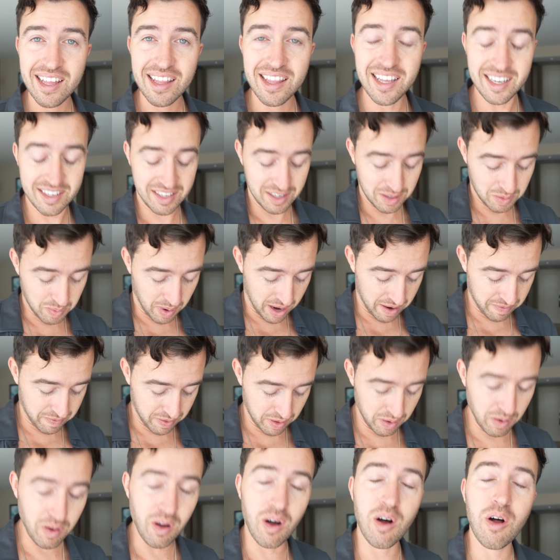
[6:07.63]
This is why I
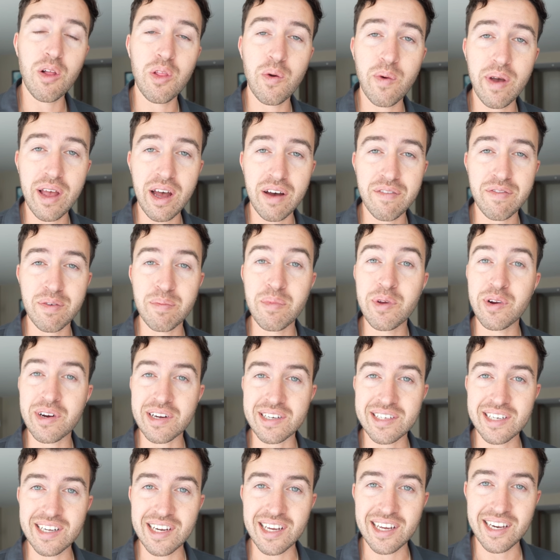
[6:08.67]
flew all the way out from New York
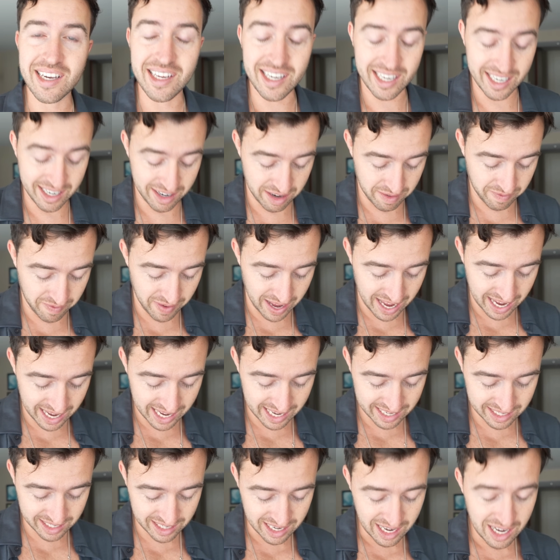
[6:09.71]
City to here to
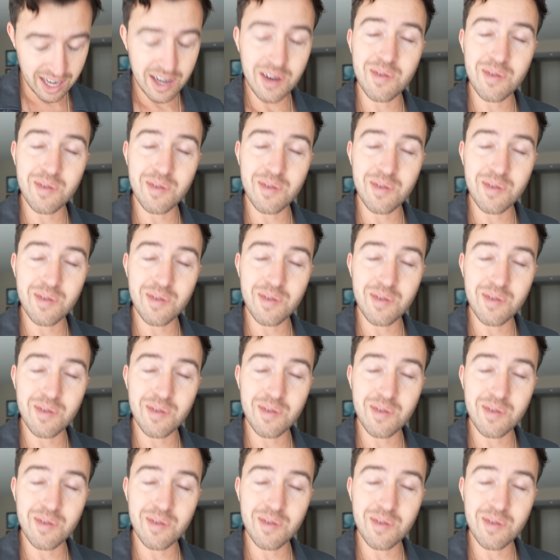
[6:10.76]
Vegas,